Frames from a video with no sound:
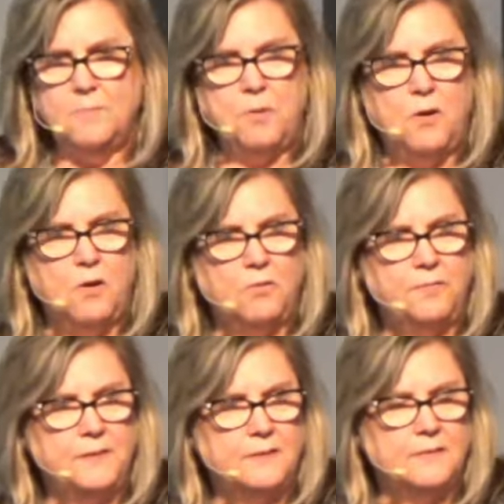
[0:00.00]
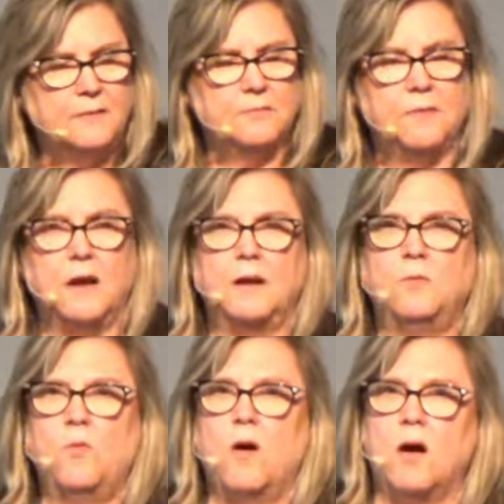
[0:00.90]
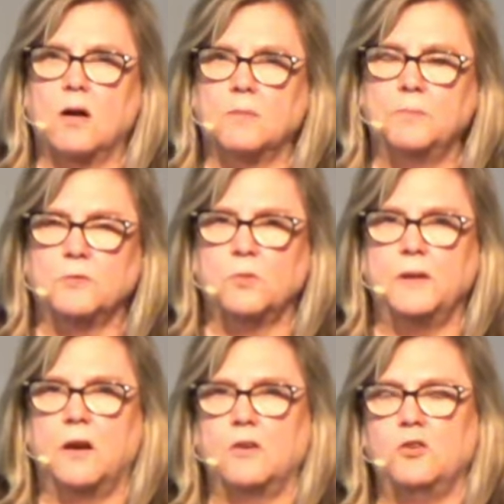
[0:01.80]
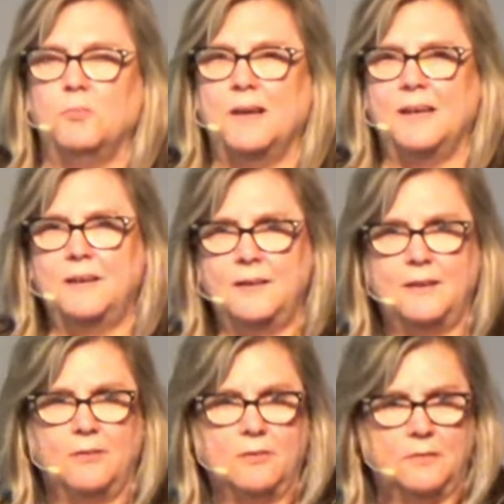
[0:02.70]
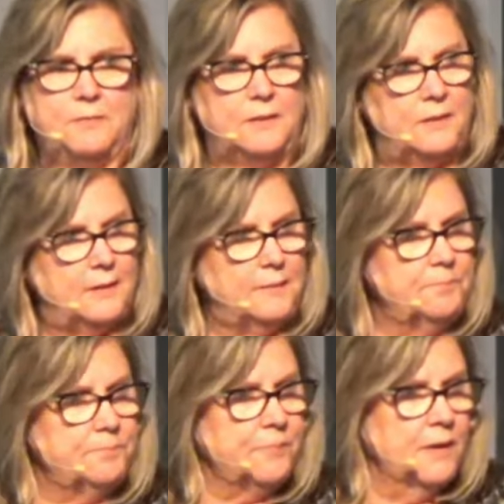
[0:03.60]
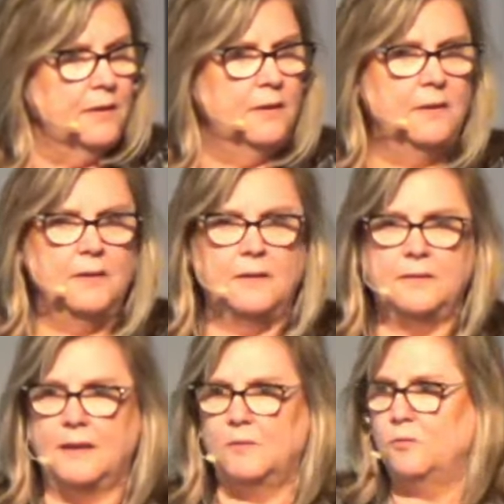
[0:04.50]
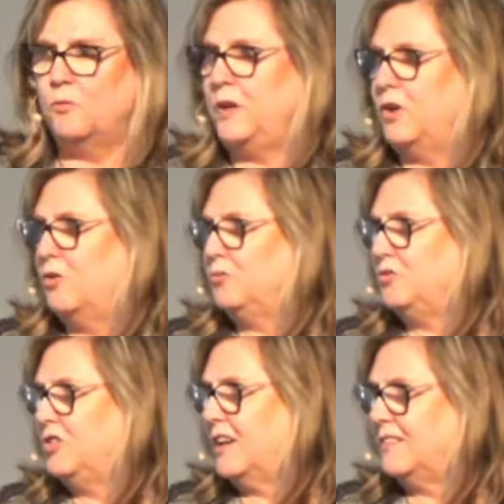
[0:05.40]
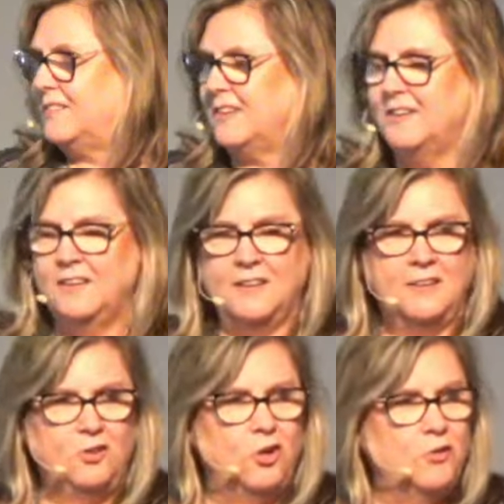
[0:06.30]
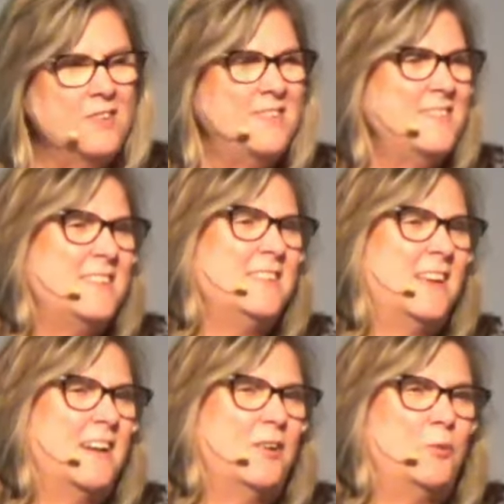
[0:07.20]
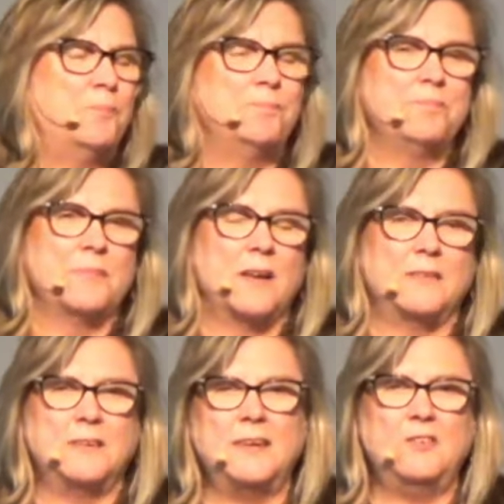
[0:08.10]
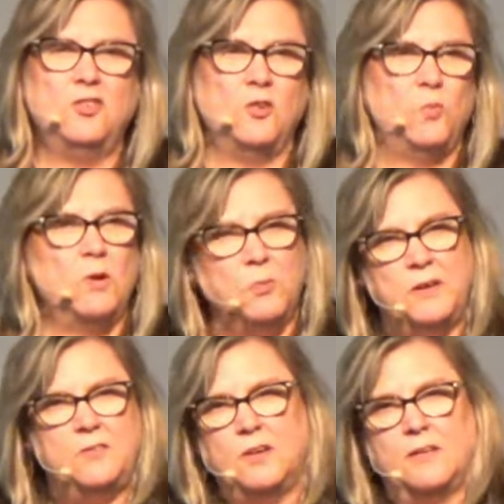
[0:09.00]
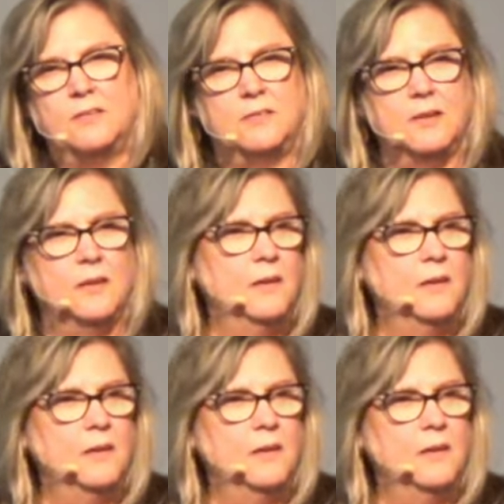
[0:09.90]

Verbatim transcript: perfect divine walk between our humanity and our divinity. That we don't just, this isn't a teaching where we just,